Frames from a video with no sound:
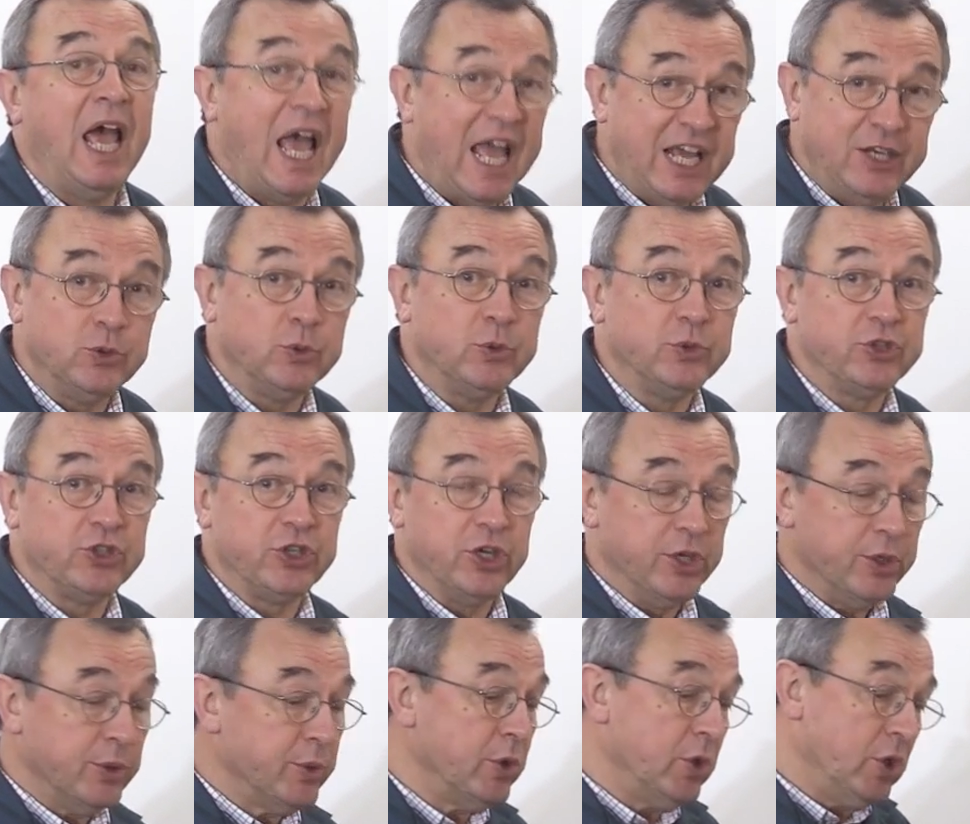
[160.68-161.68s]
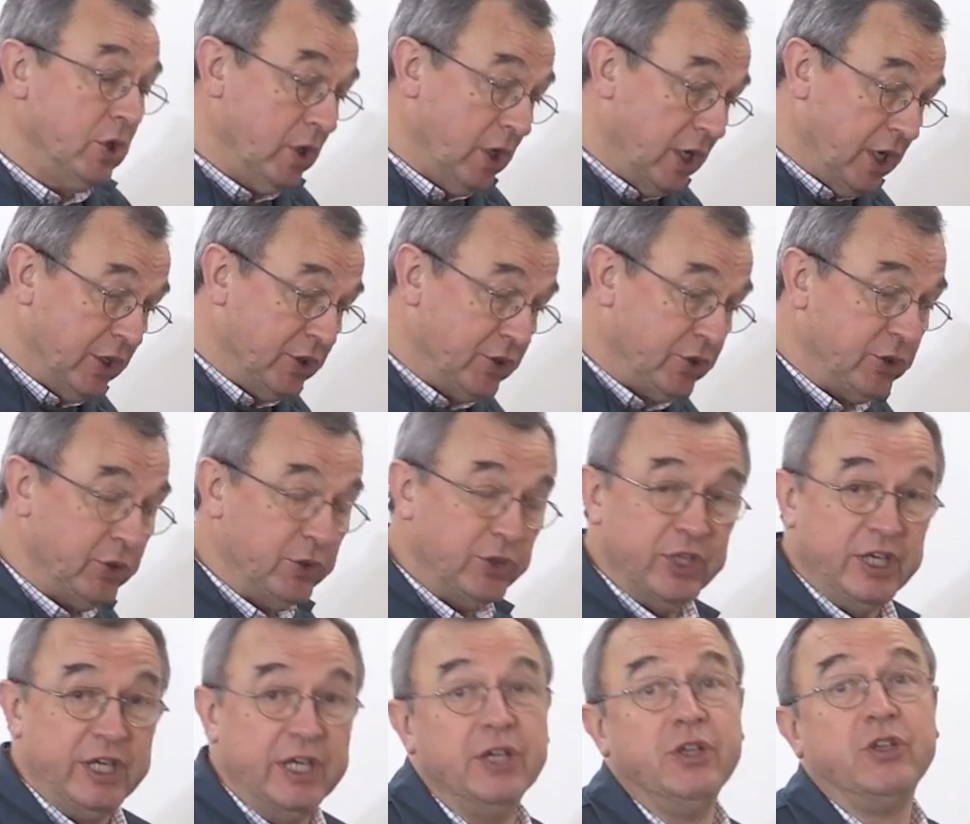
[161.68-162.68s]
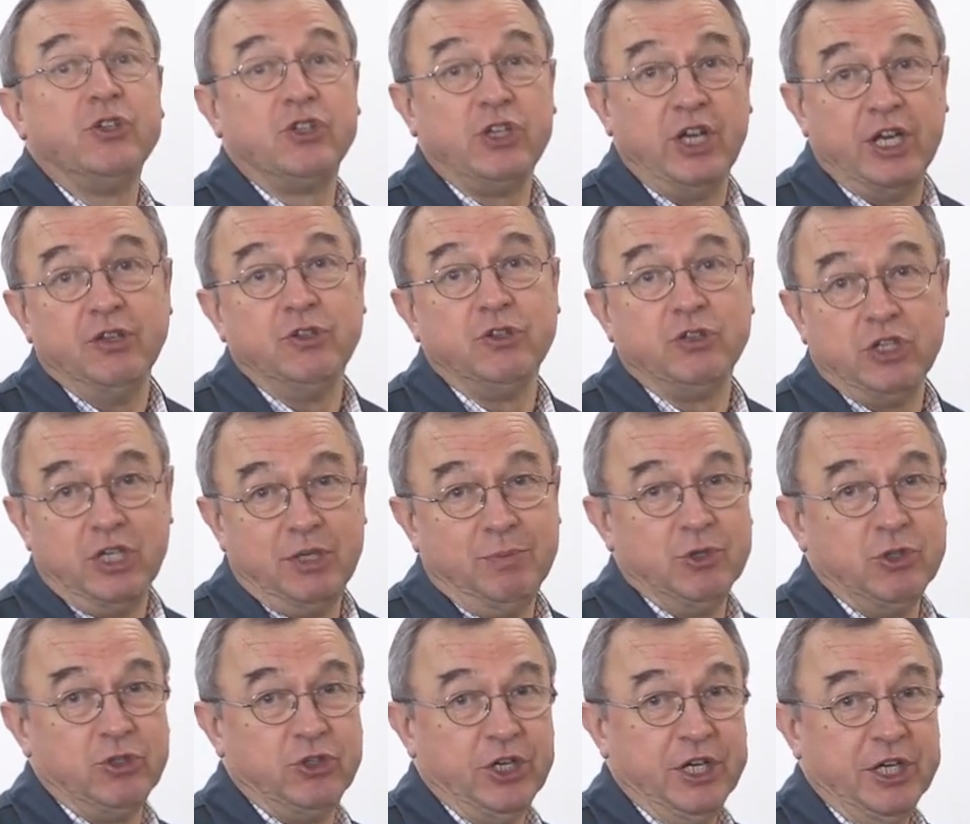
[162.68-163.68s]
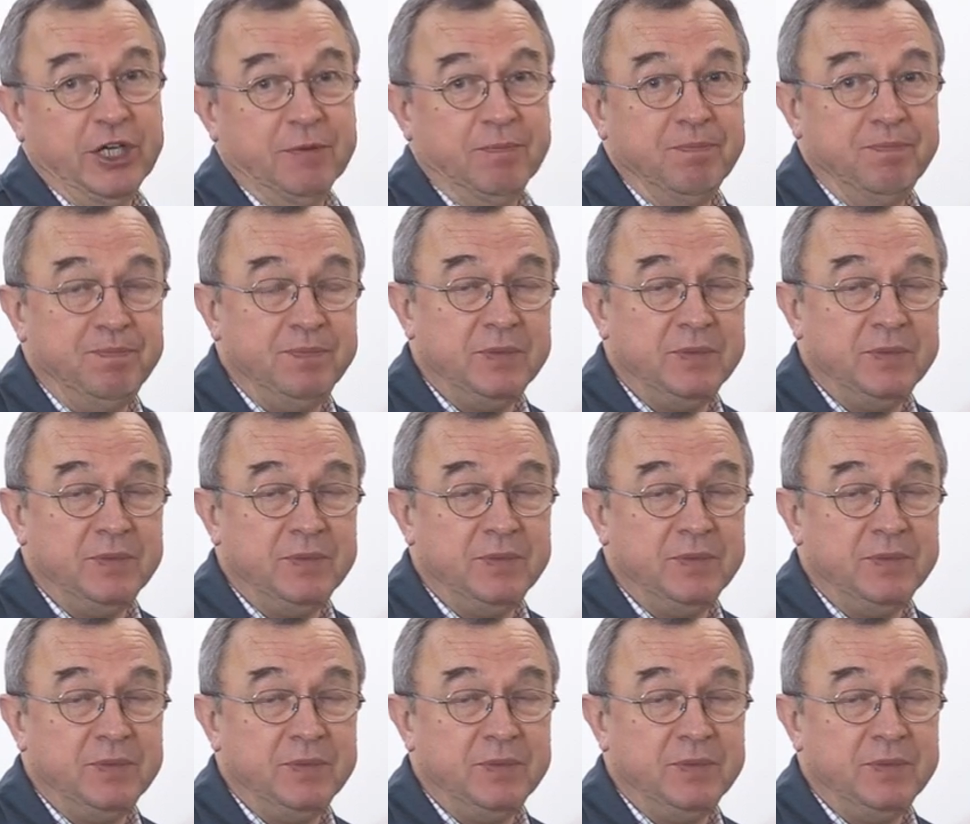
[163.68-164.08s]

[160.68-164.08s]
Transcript: and also uh, to the CNC machine.